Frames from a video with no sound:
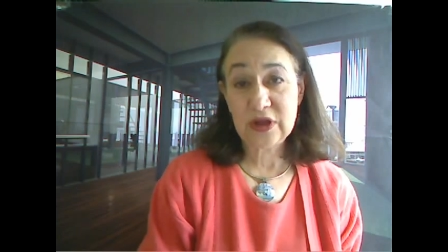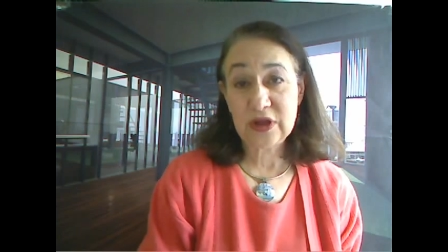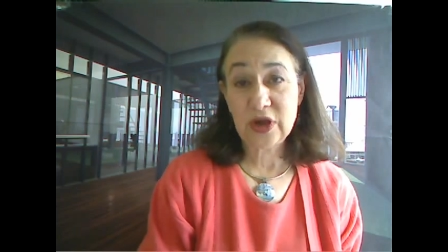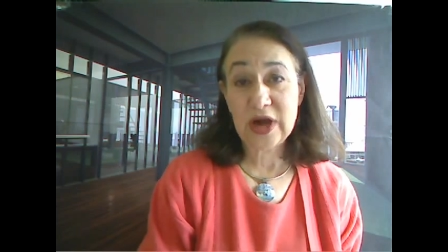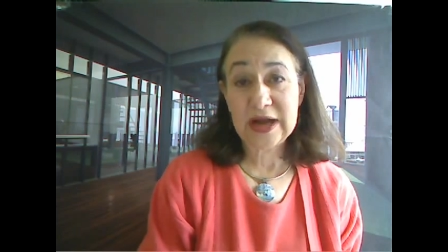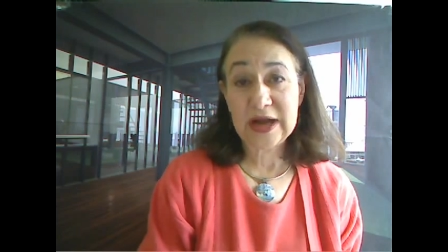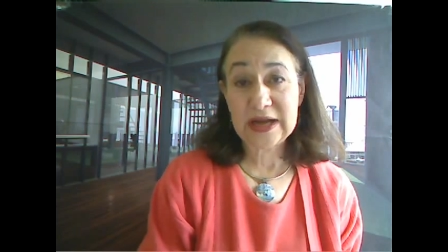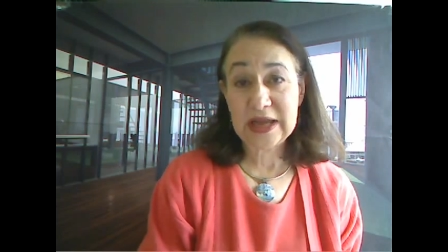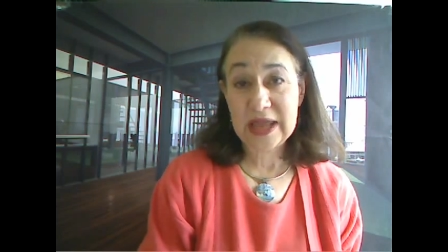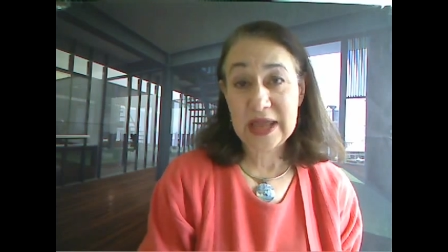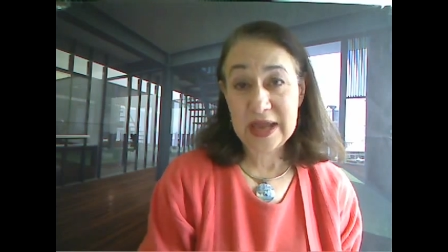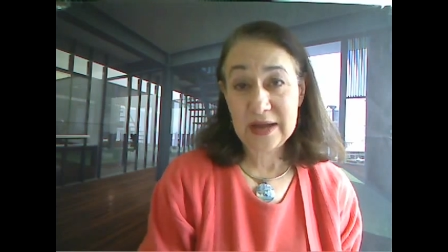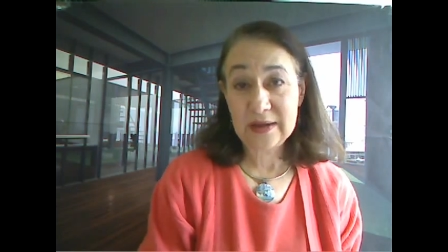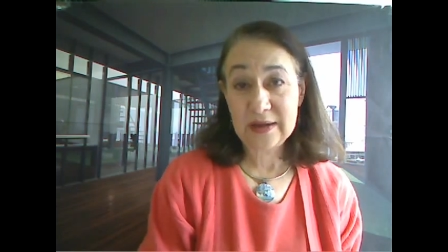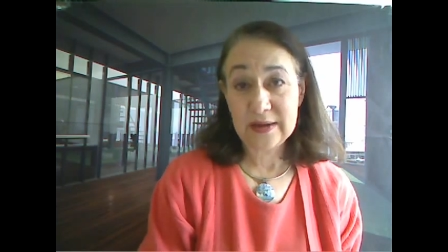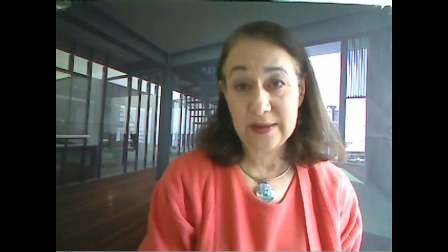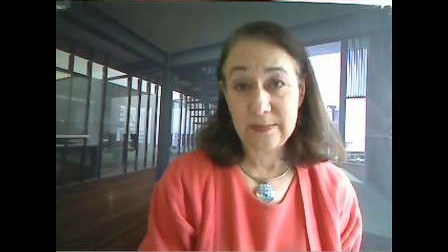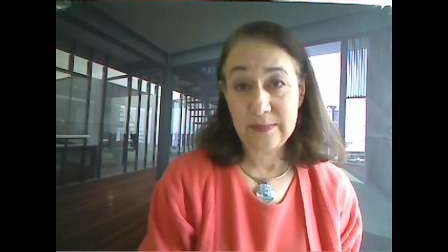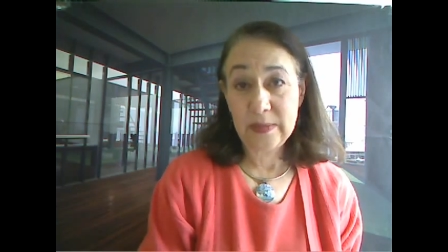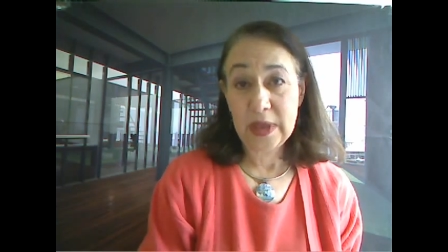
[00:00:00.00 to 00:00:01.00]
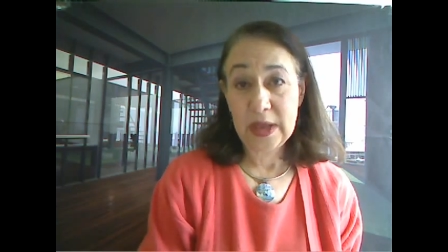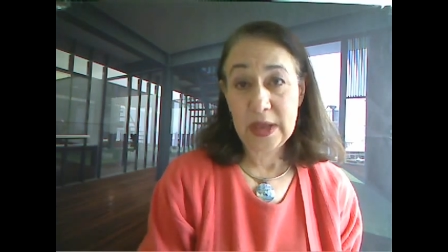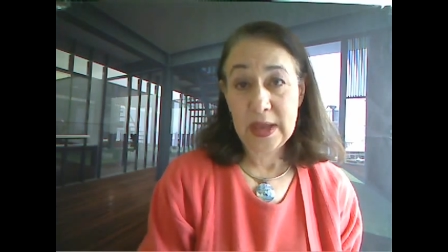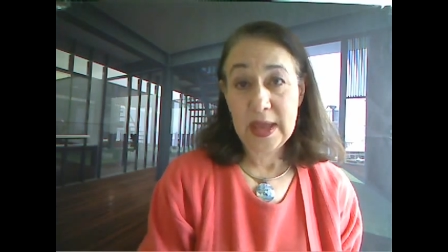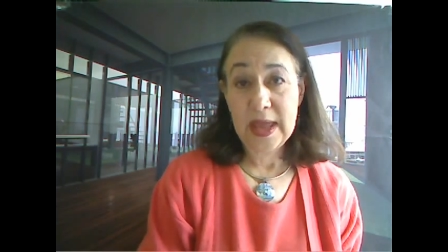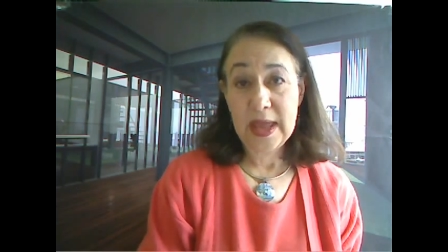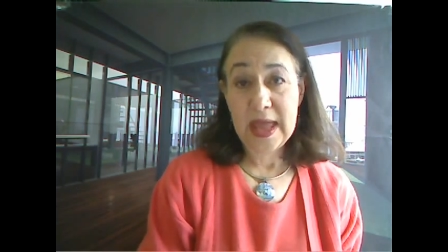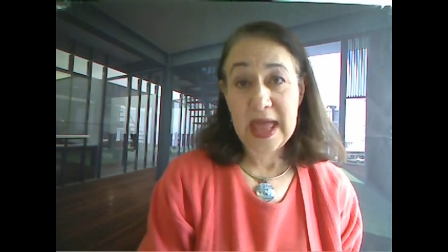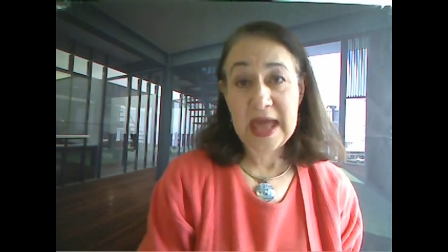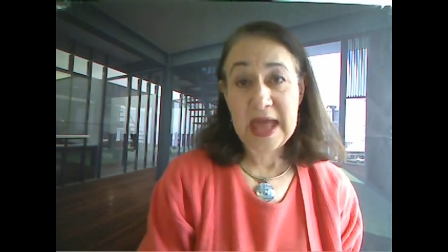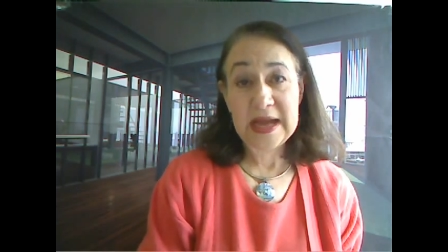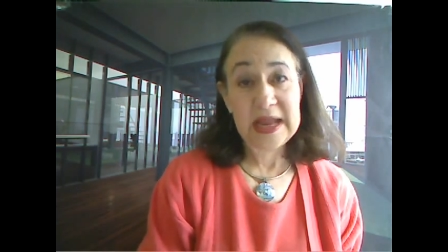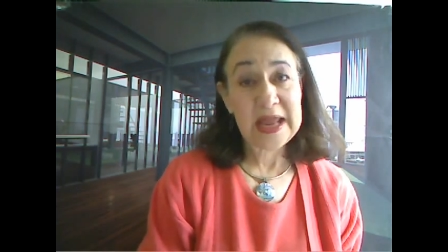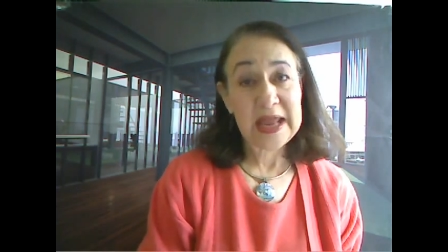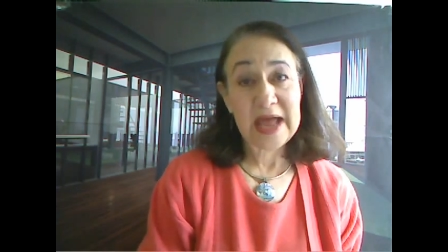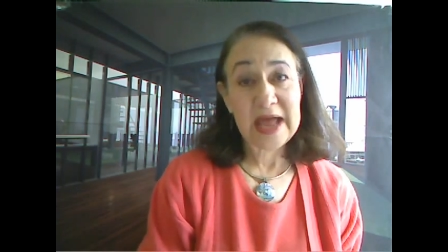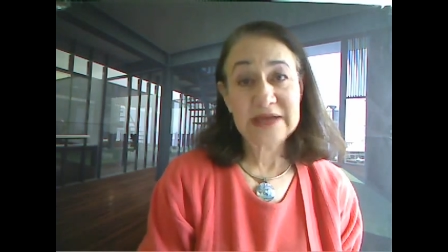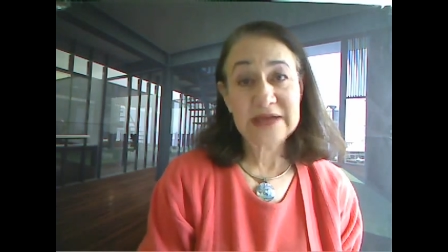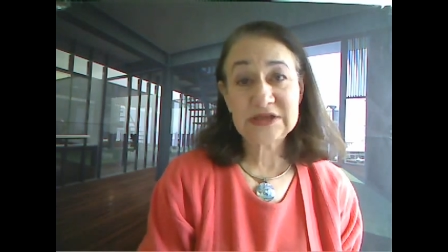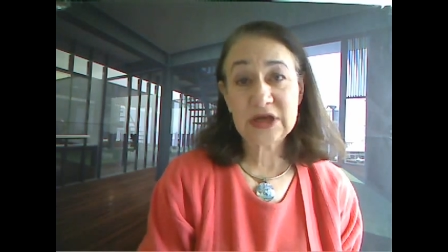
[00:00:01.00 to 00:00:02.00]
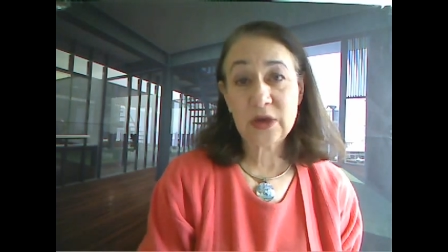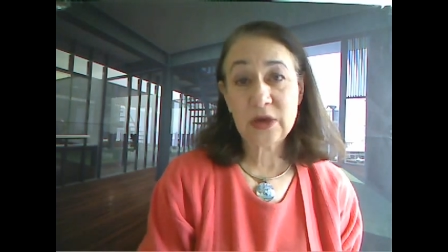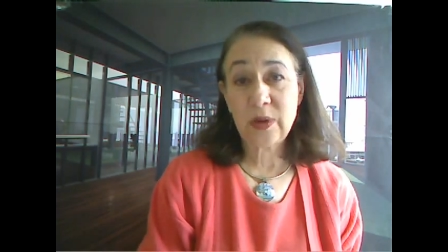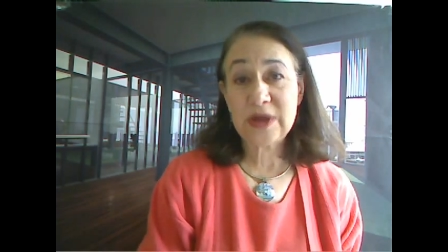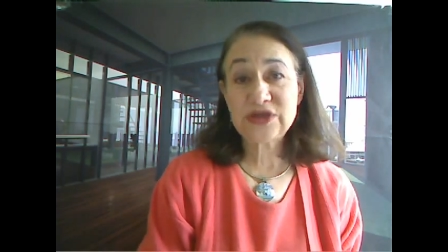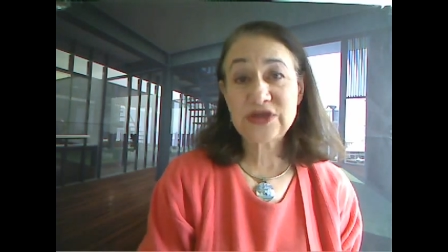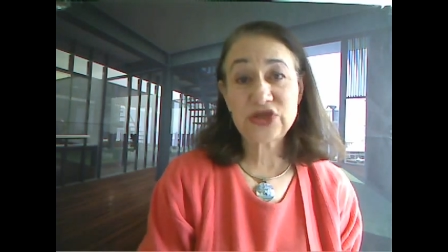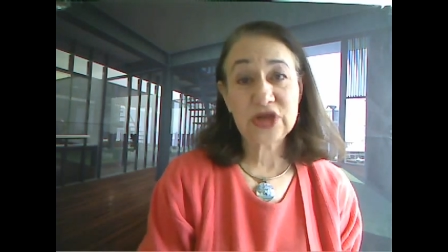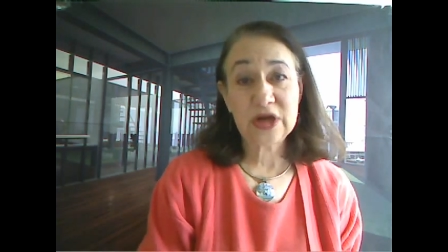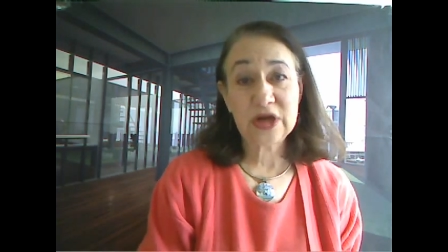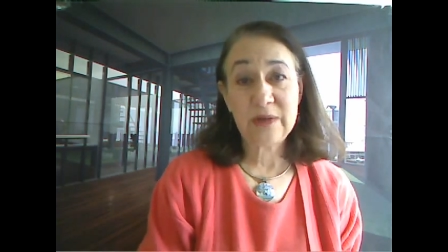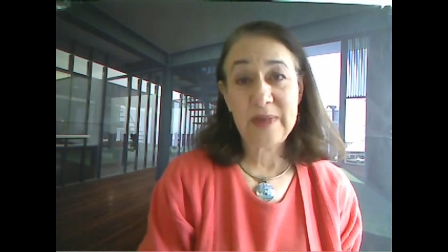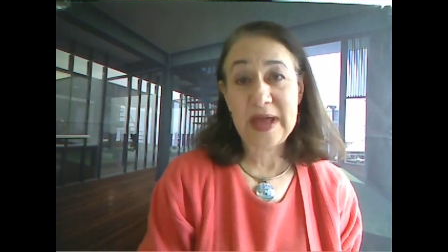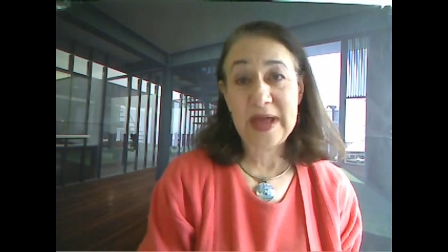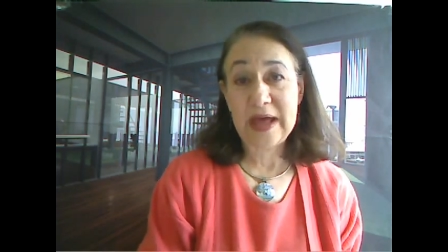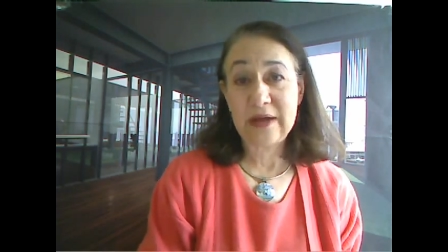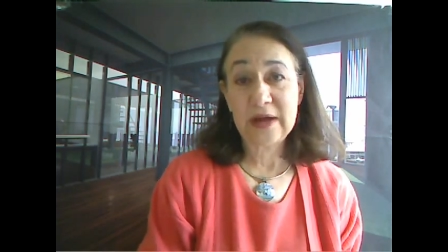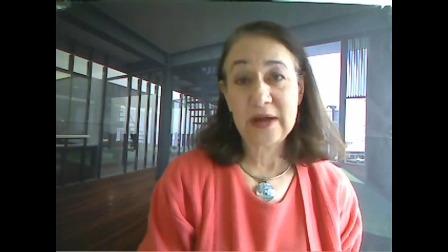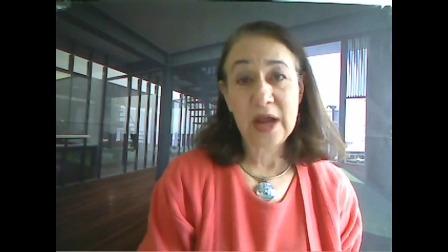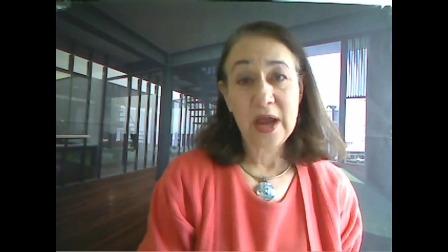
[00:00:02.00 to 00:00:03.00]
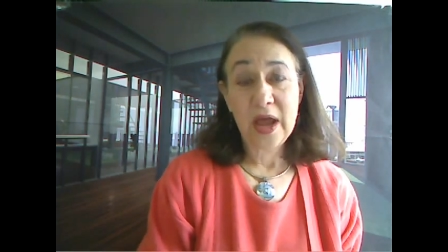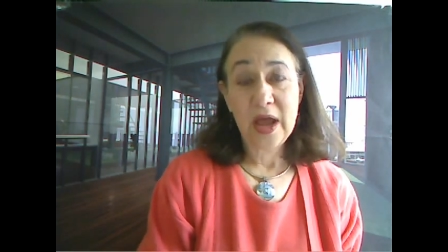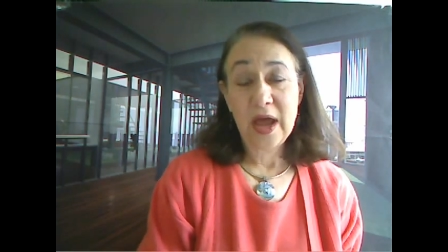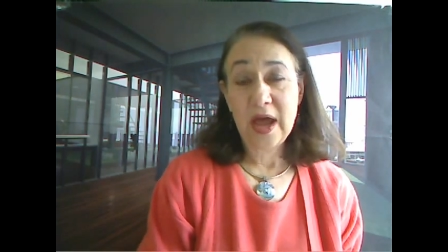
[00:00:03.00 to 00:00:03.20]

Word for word: in the United Kingdom, and he asked a question about